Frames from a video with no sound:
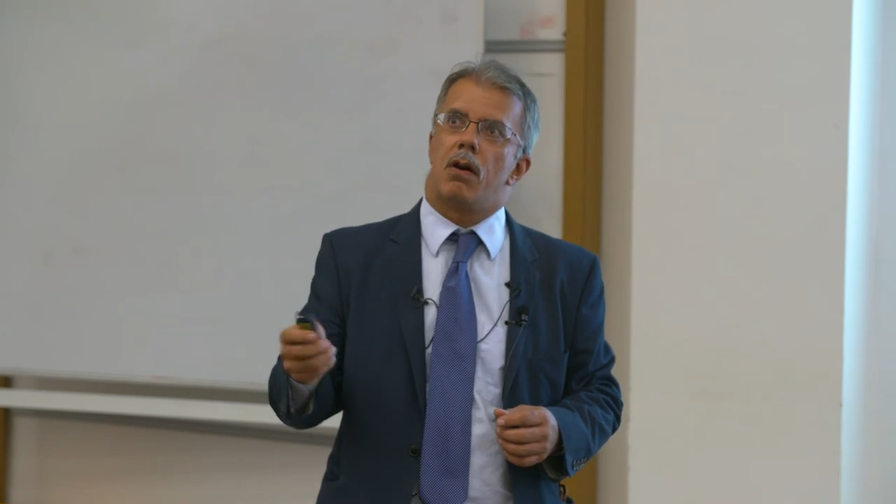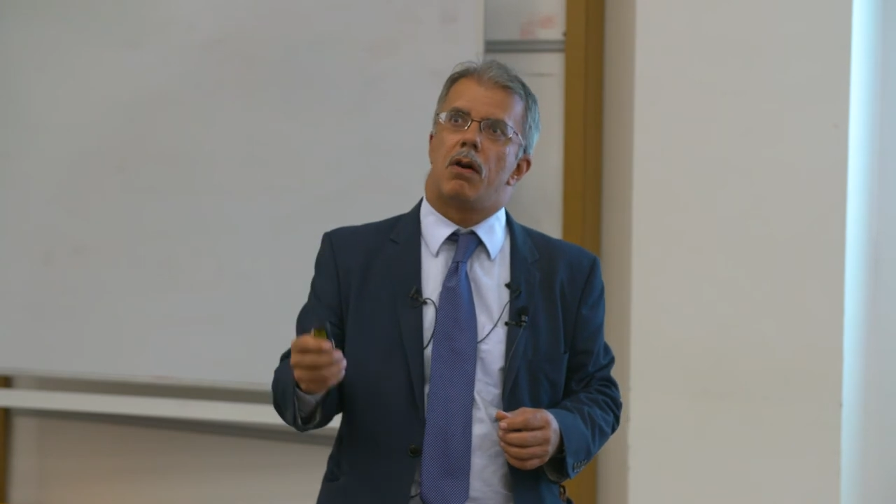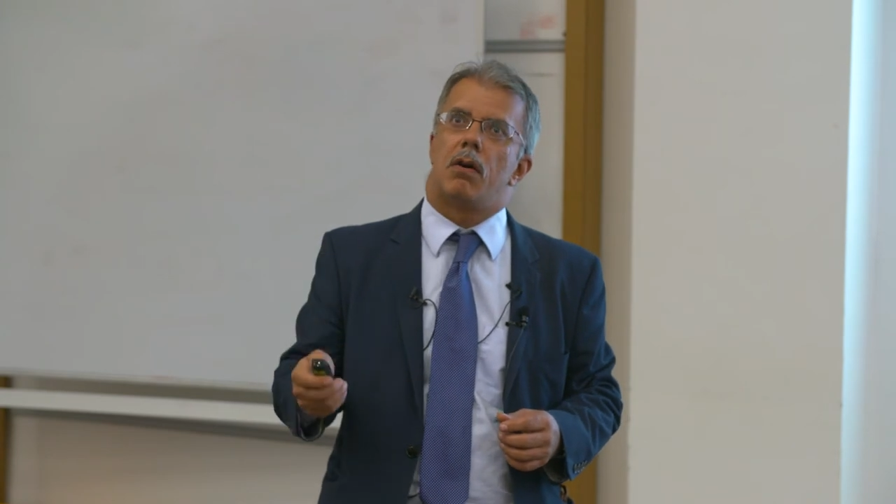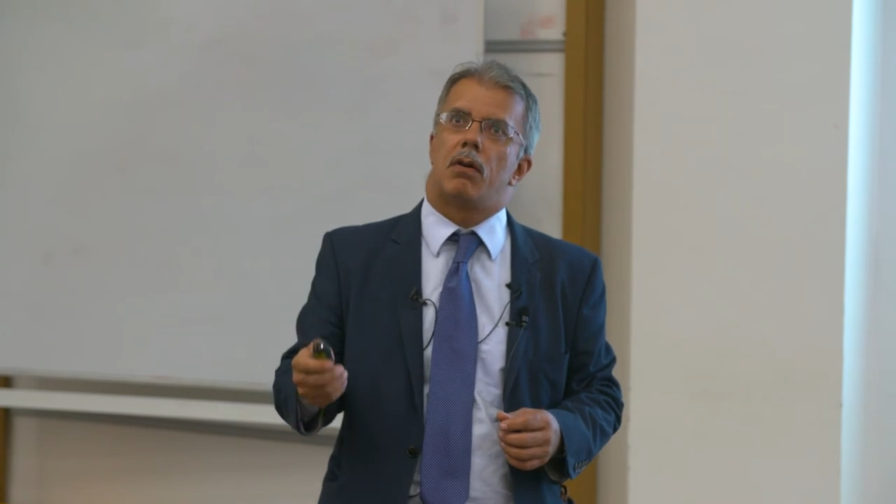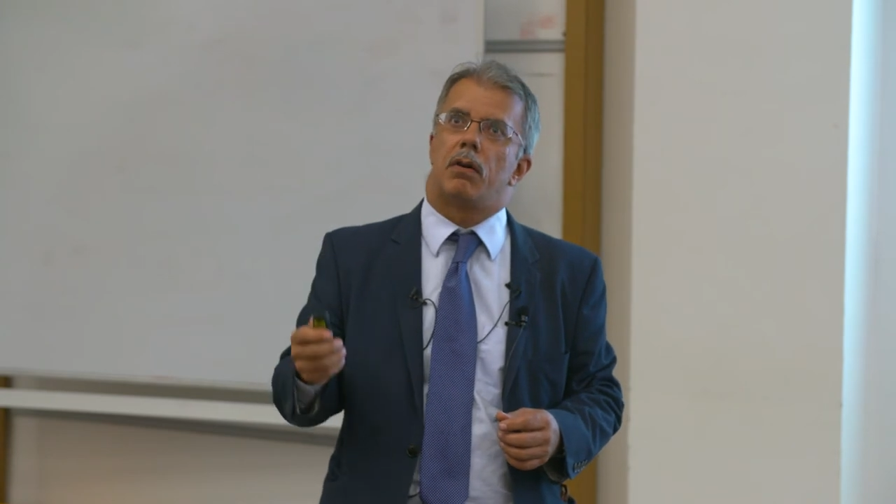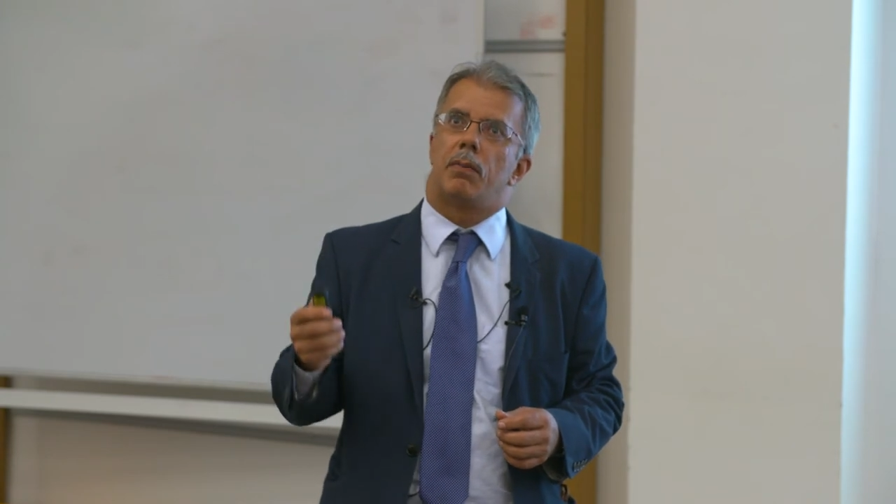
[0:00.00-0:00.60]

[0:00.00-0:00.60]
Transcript: are